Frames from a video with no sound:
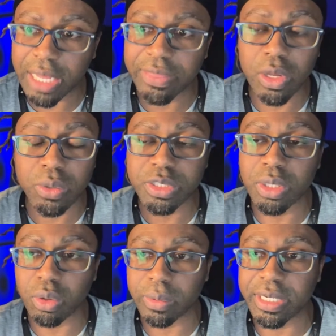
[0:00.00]
and those
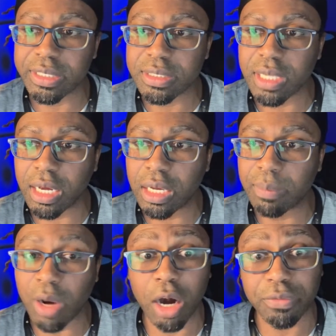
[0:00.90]
notaries
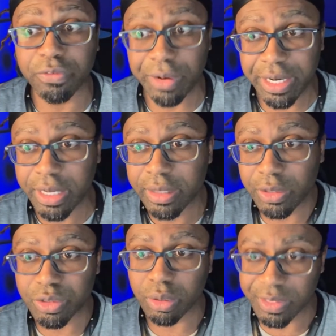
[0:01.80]
are free.
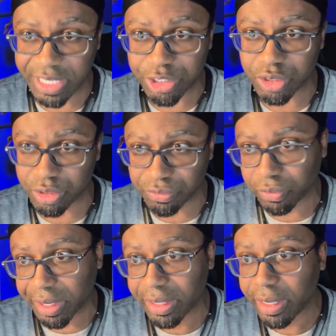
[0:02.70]
Those notarizations are
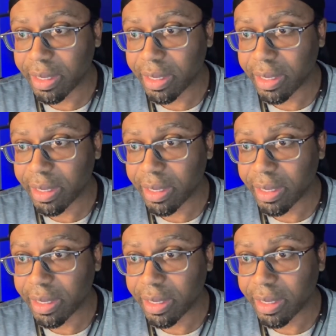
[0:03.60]
free.